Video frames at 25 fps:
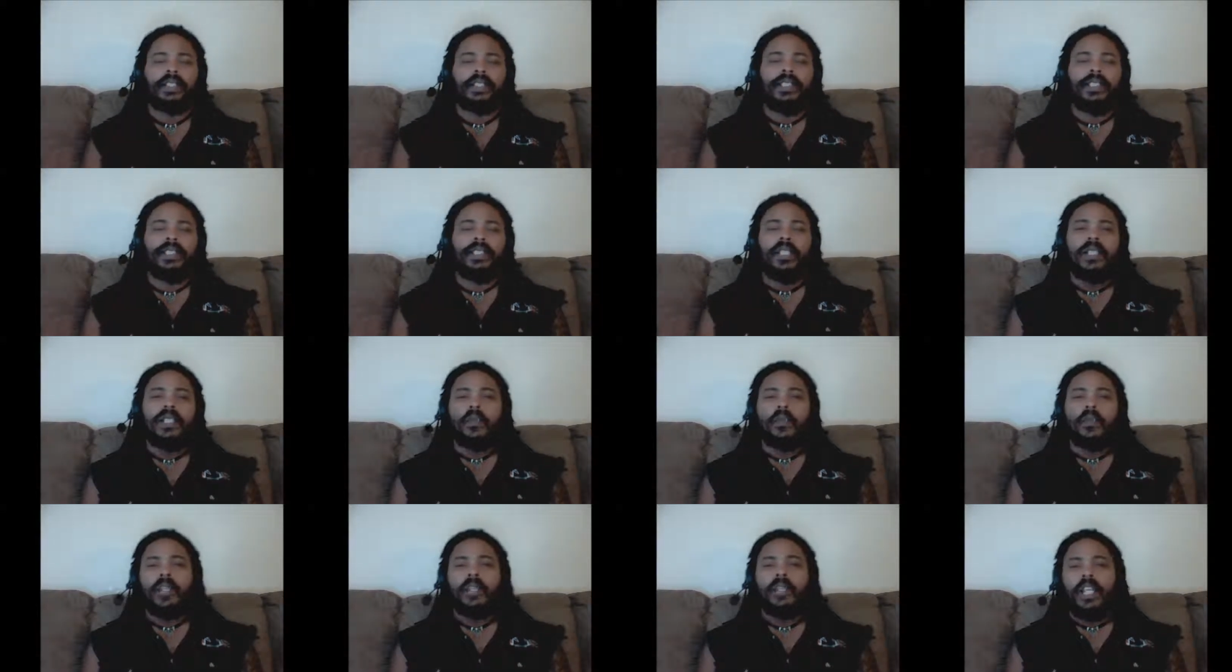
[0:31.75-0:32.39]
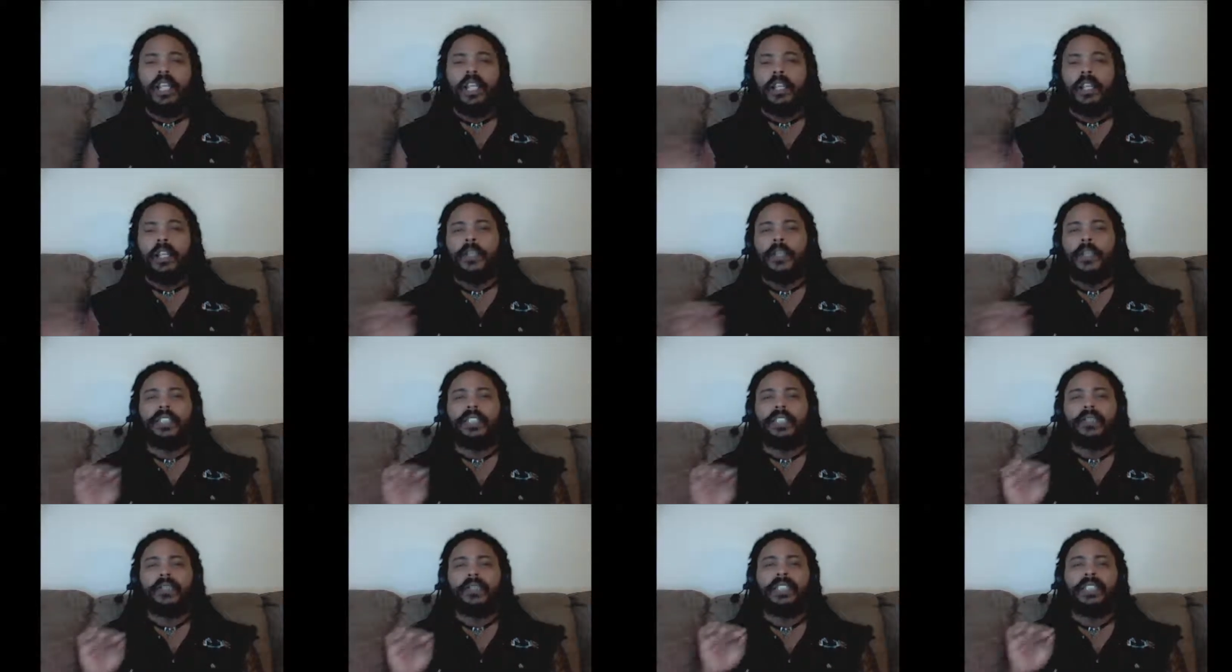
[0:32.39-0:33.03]
We're not going to be
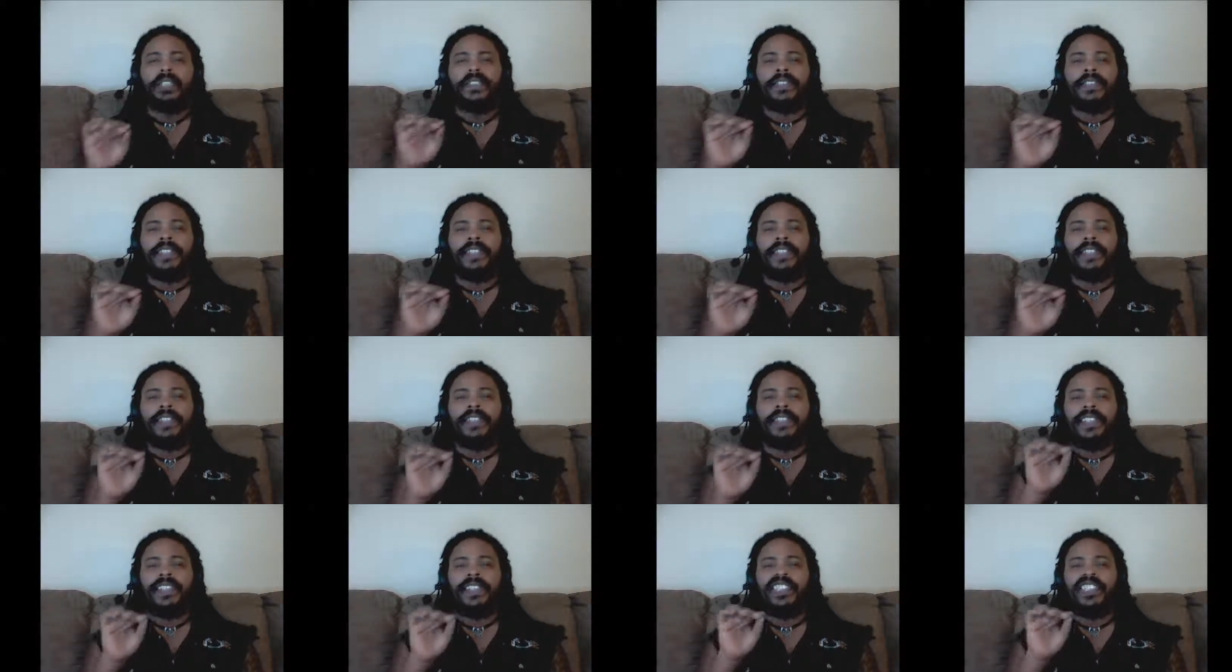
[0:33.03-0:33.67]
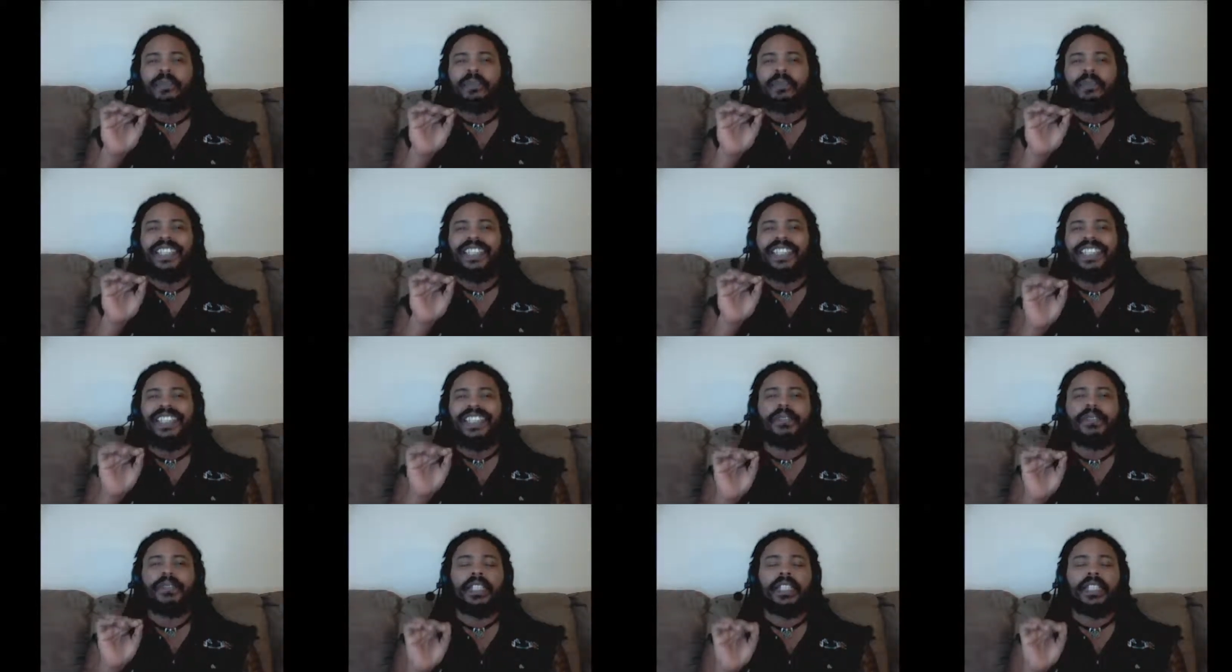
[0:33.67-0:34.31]
discussing specific
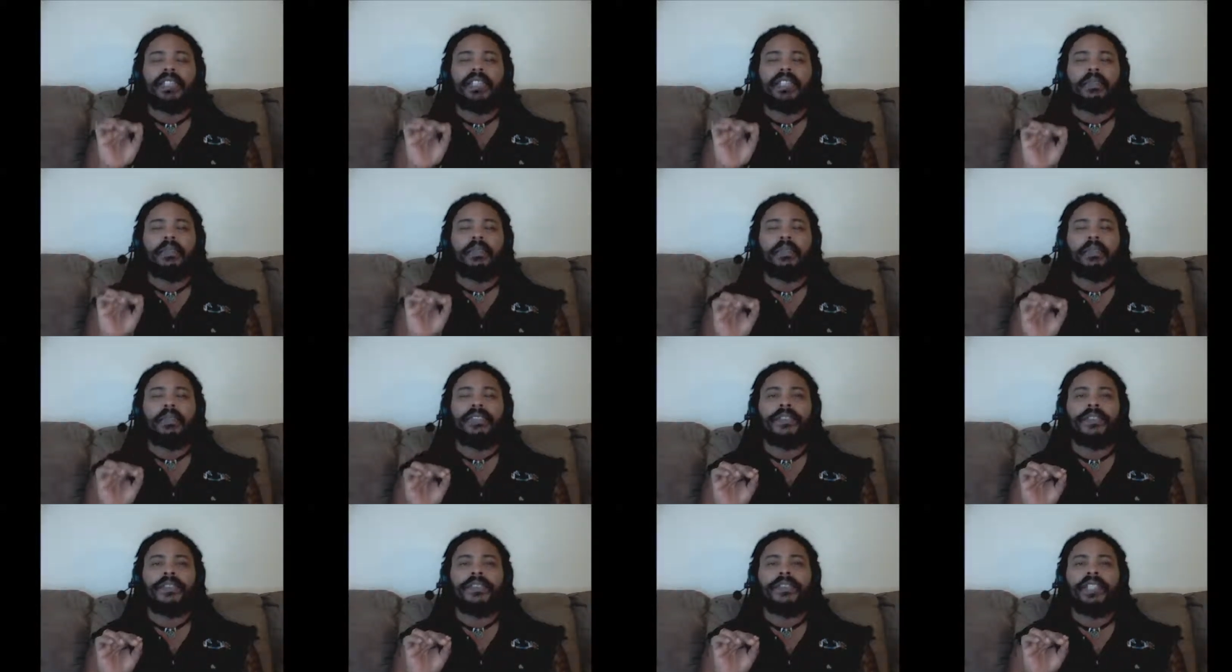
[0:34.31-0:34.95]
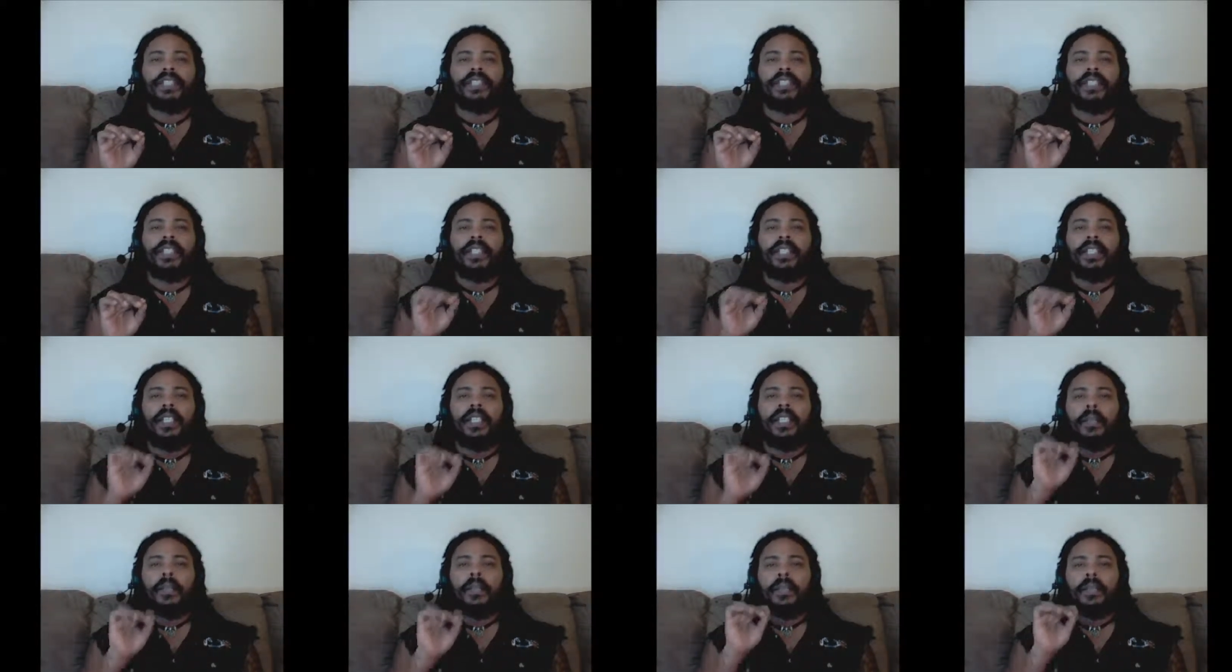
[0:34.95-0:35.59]
symbols,
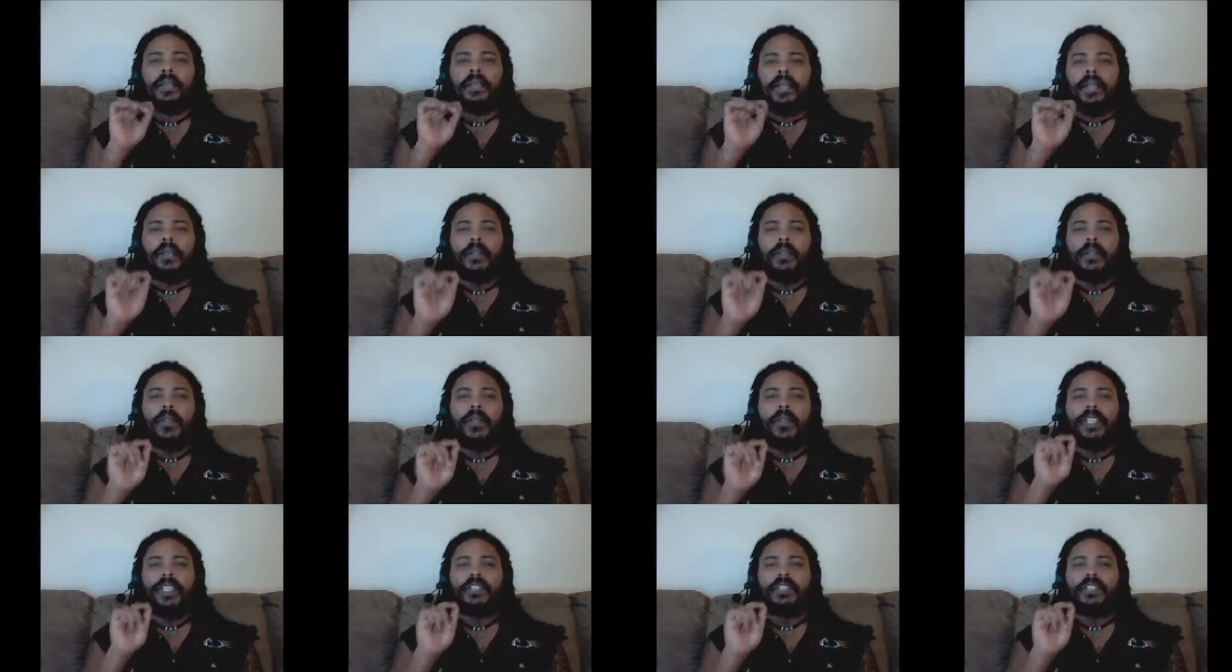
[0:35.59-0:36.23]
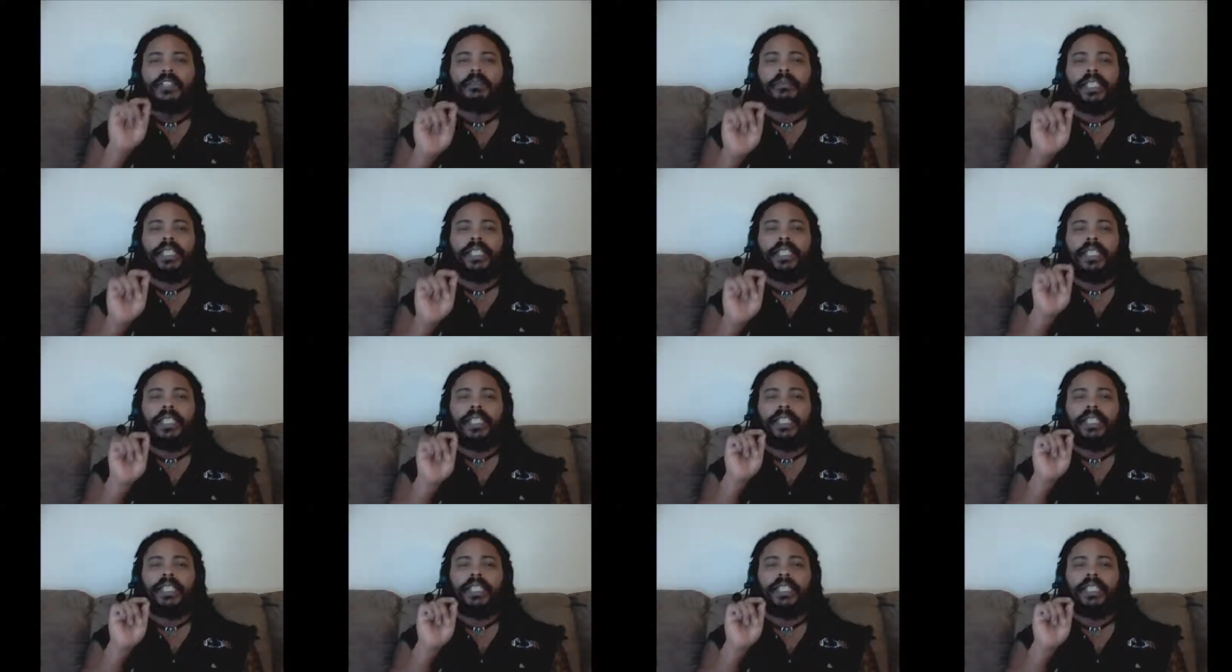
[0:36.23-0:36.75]
but I'm going to be